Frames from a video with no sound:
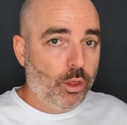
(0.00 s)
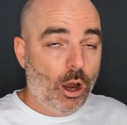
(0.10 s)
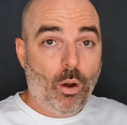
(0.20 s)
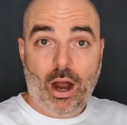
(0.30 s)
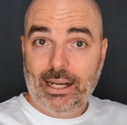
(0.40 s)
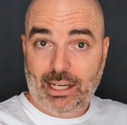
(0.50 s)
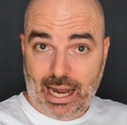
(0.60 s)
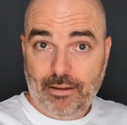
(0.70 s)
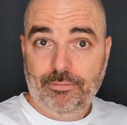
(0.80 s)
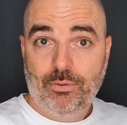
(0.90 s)
Although I
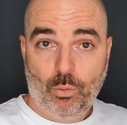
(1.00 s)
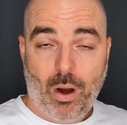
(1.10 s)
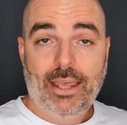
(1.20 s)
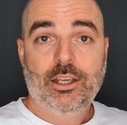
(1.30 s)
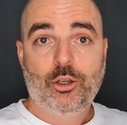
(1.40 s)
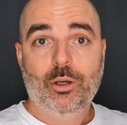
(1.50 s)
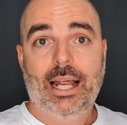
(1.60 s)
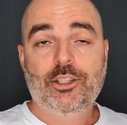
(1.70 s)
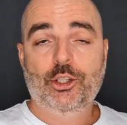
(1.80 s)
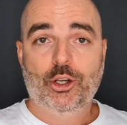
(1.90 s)
love the way that Google
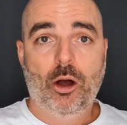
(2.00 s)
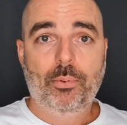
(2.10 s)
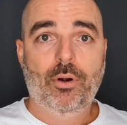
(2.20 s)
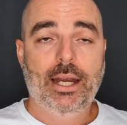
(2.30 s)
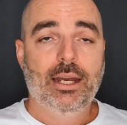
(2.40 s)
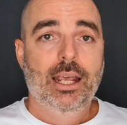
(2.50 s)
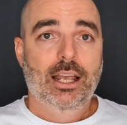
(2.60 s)
Ads used to operate,